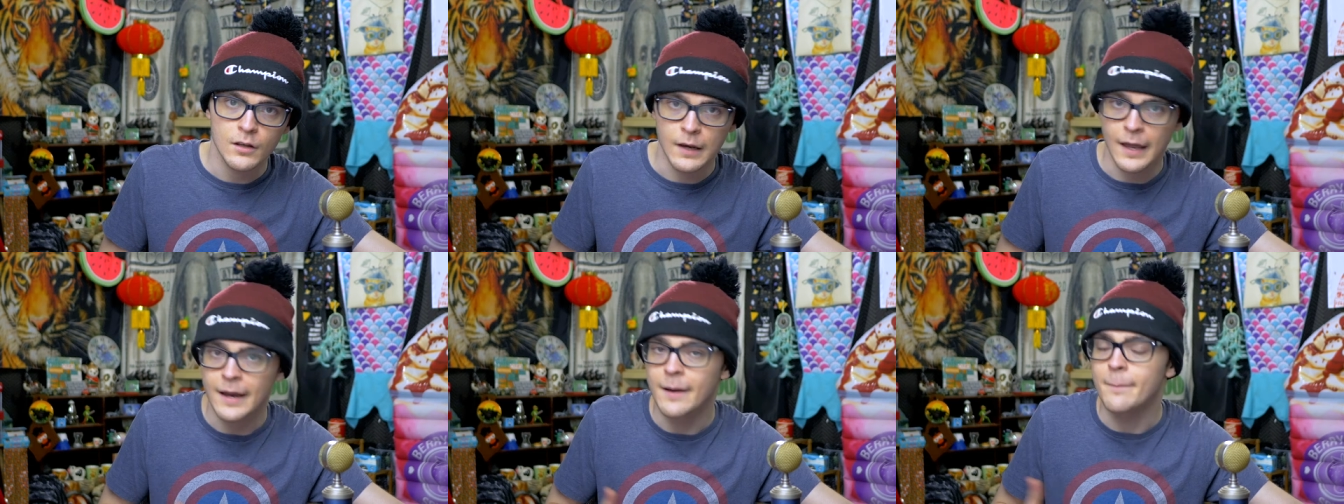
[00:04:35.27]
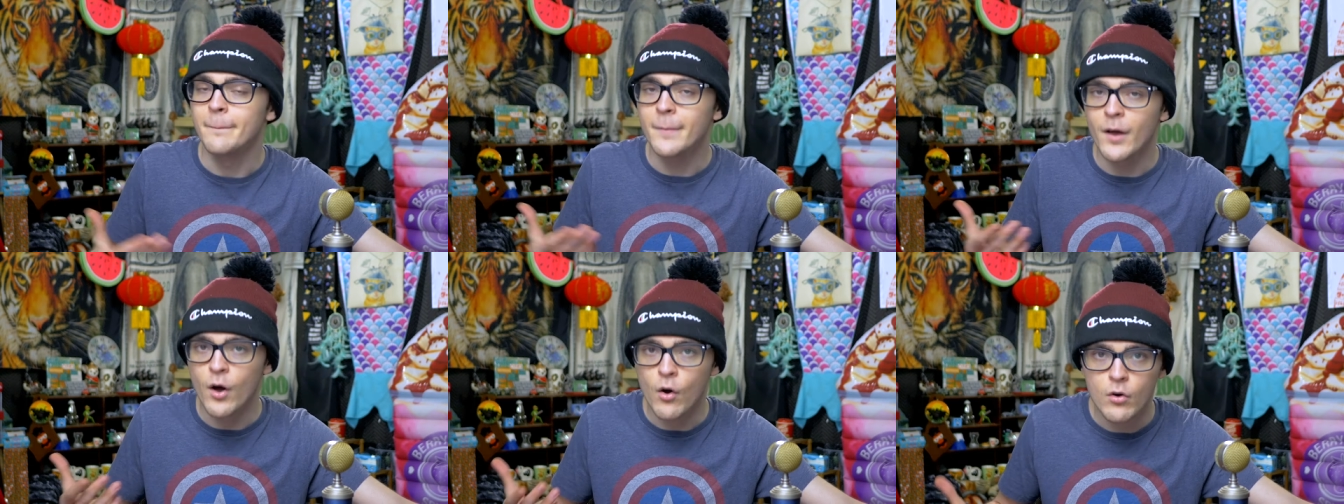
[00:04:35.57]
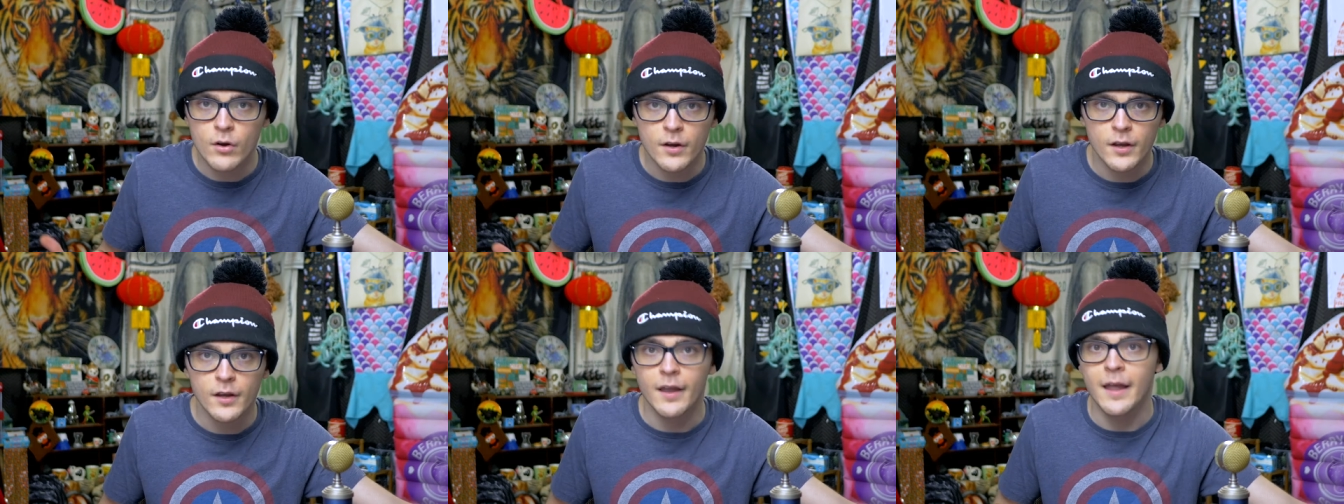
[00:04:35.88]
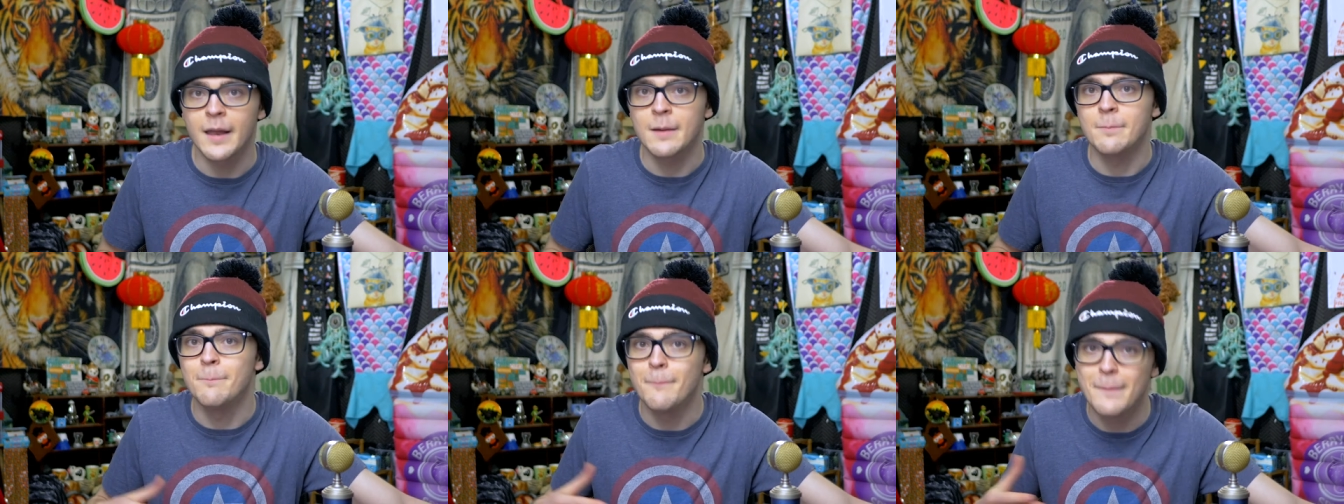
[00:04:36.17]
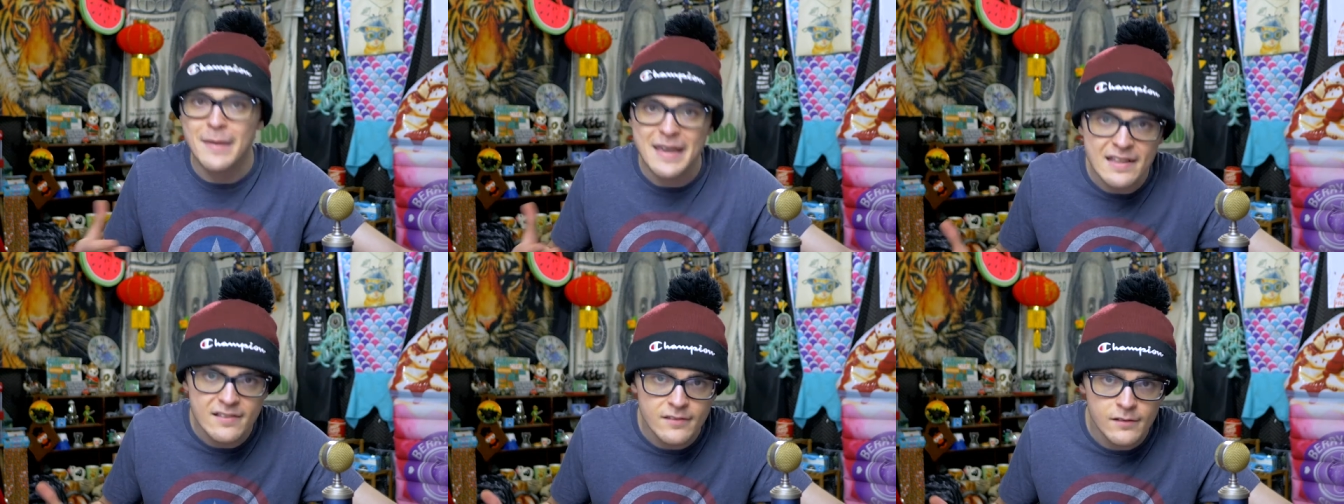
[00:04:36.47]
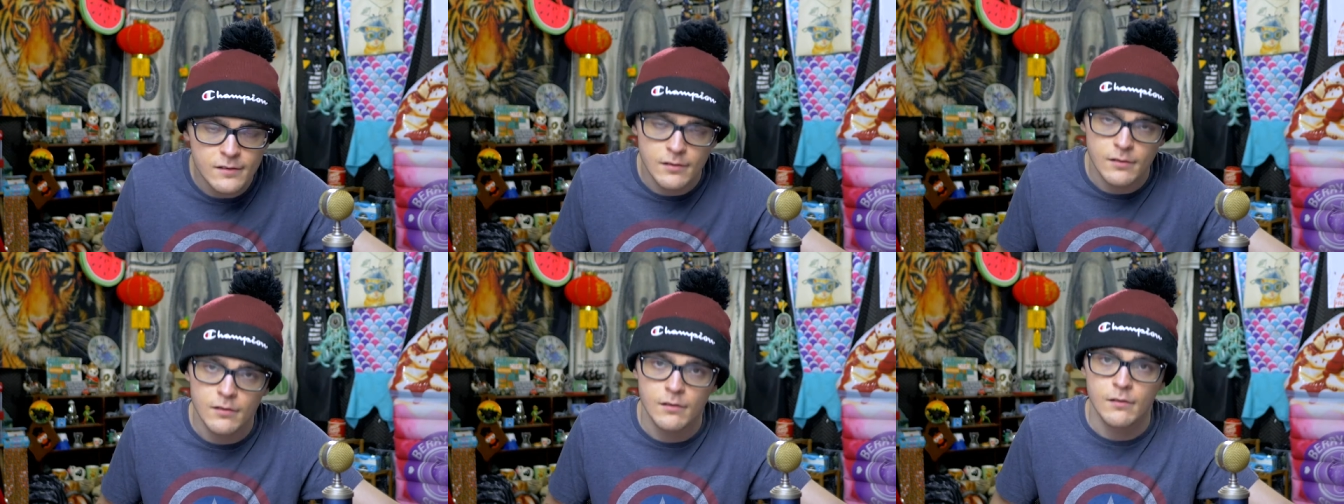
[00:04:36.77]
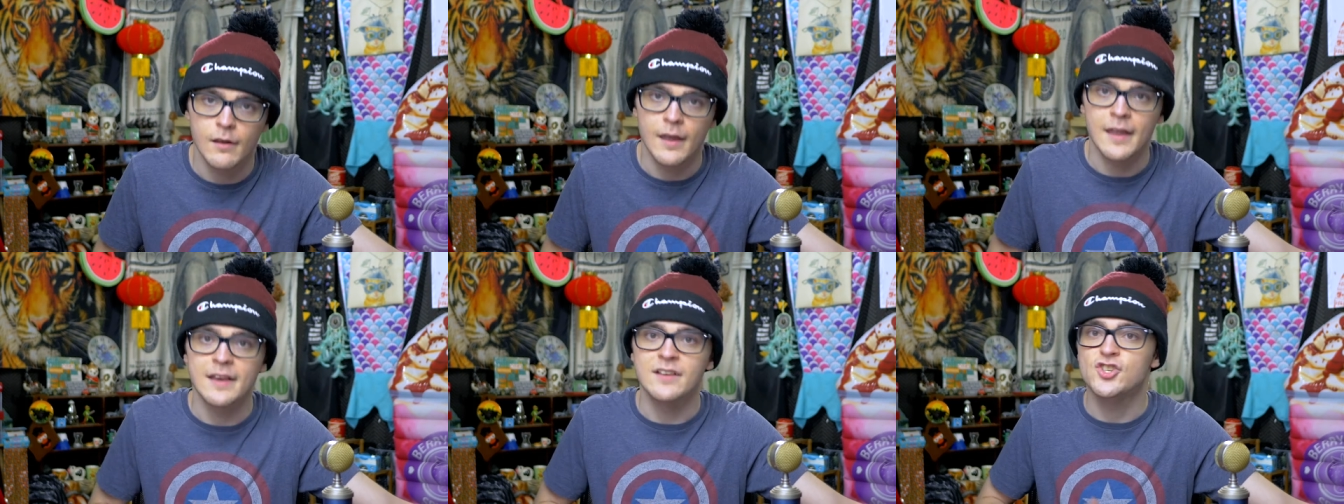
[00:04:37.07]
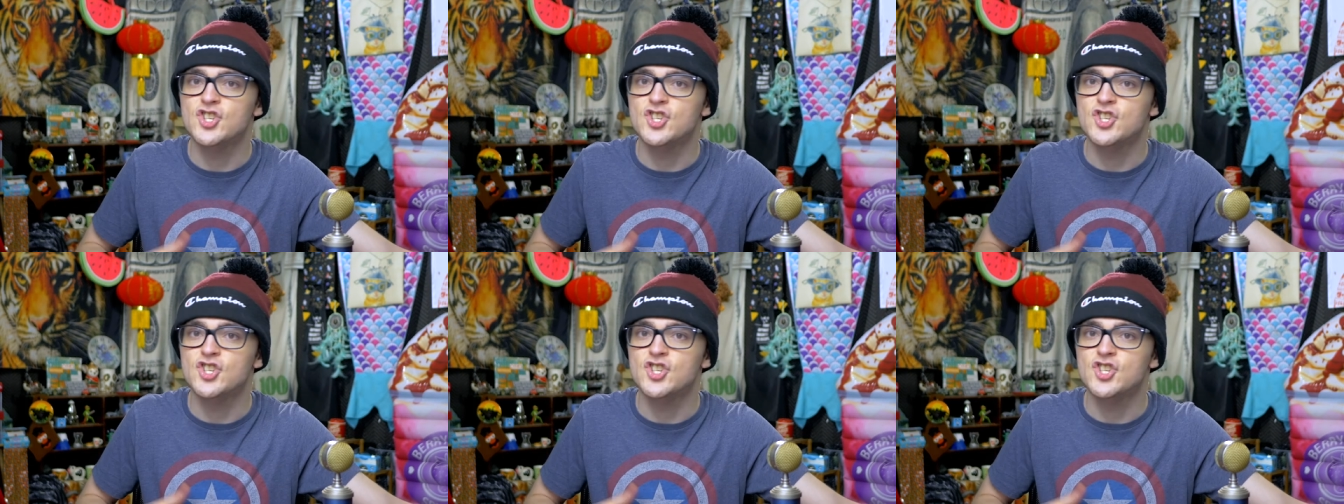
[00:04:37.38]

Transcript: like milk and meat and